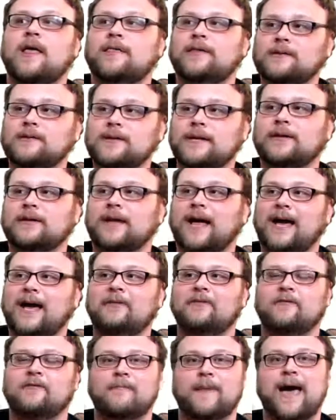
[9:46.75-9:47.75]
there's a
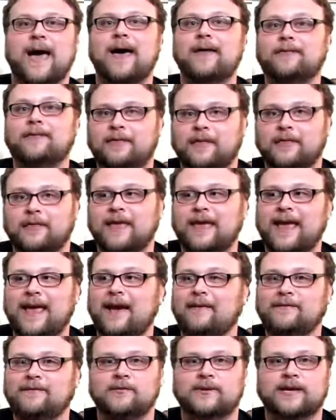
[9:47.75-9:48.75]
lot of math that they
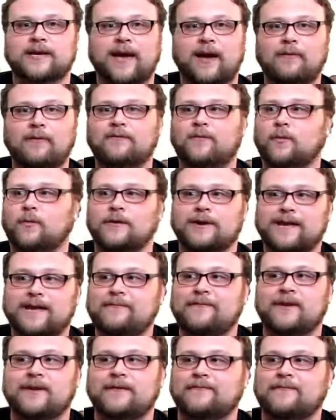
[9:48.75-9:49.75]
have to account for,
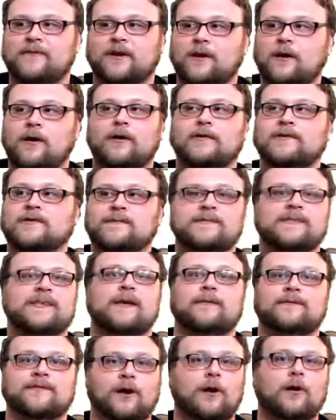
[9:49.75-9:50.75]
even if the cards
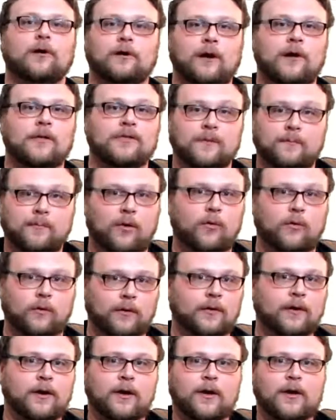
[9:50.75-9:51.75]
themselves aren't on the
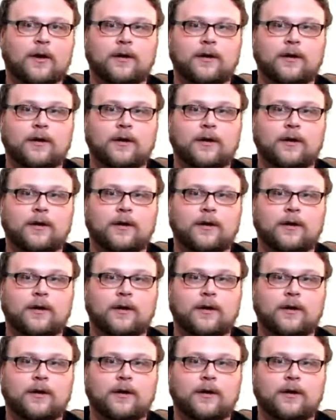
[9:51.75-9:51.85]
board.